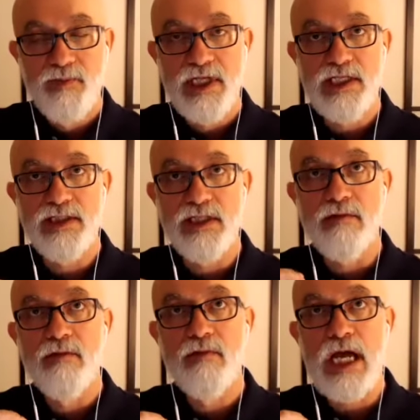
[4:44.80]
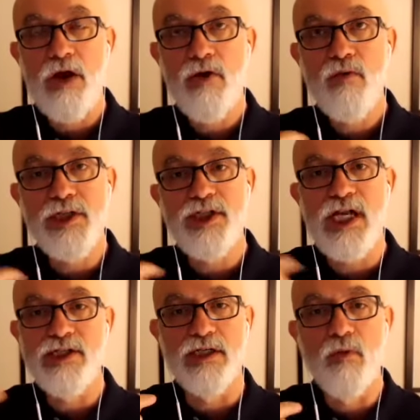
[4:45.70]
is it how are we
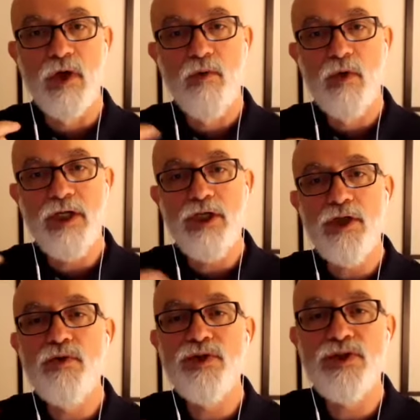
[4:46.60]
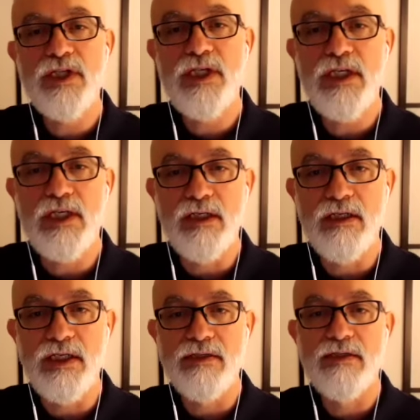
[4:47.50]
changing? What, what do you see
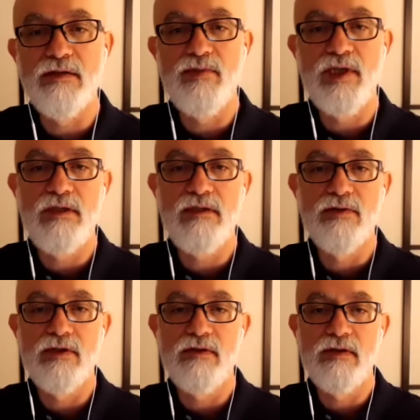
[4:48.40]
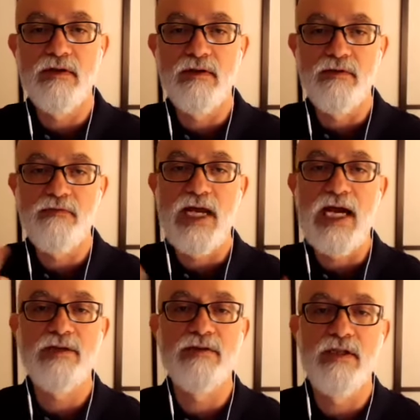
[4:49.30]
needs to be sort of the, the
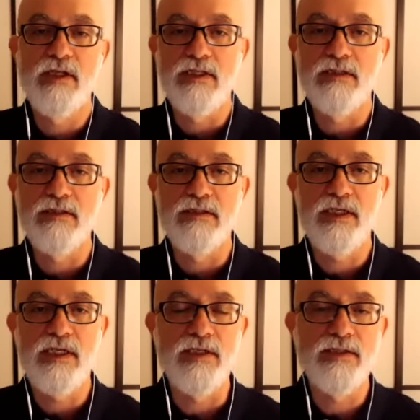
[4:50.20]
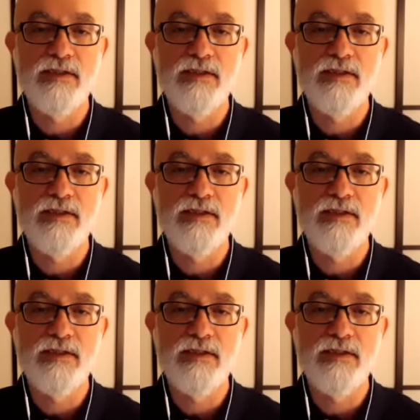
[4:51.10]
factor that needs to change?